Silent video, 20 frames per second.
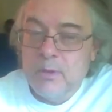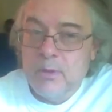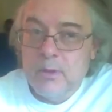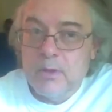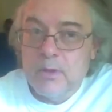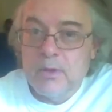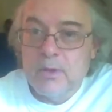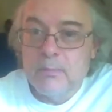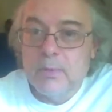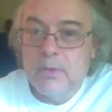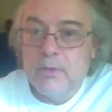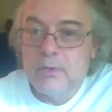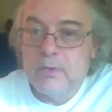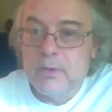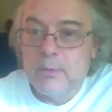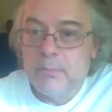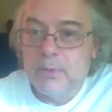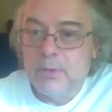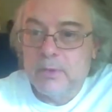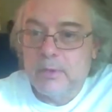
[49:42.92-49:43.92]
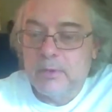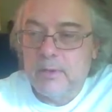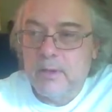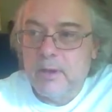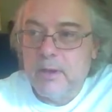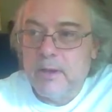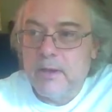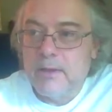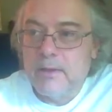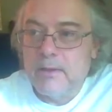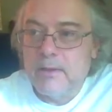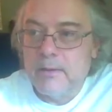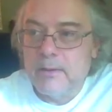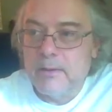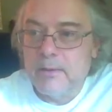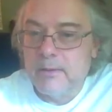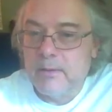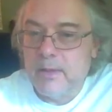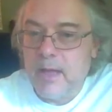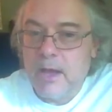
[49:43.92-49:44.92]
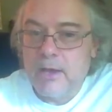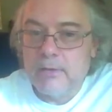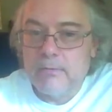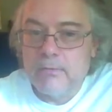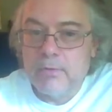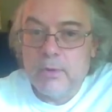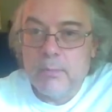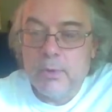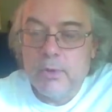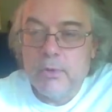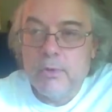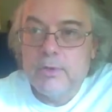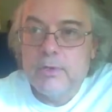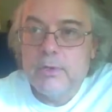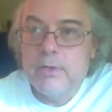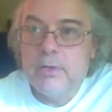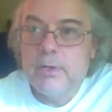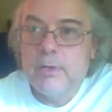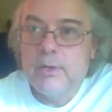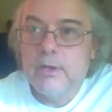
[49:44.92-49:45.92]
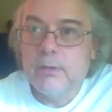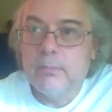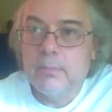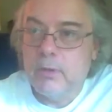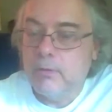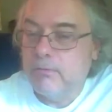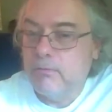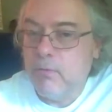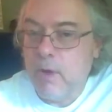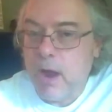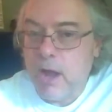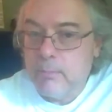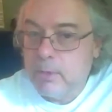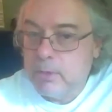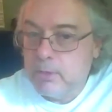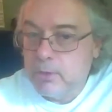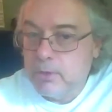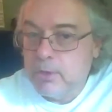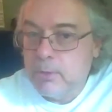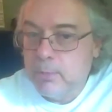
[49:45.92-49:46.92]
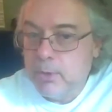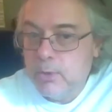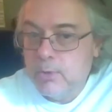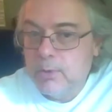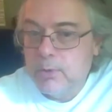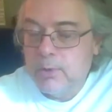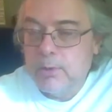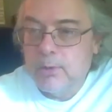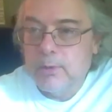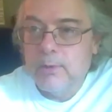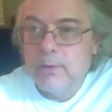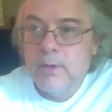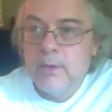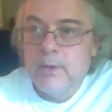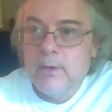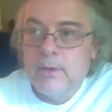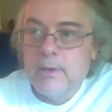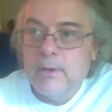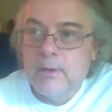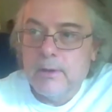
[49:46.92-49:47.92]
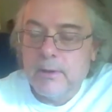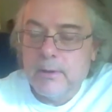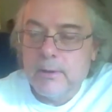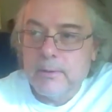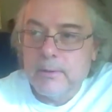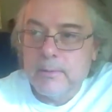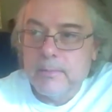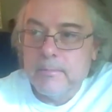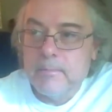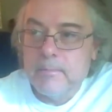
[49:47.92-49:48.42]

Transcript: It could be something like alongside uh, lack of community, could be a fragmented community, uh,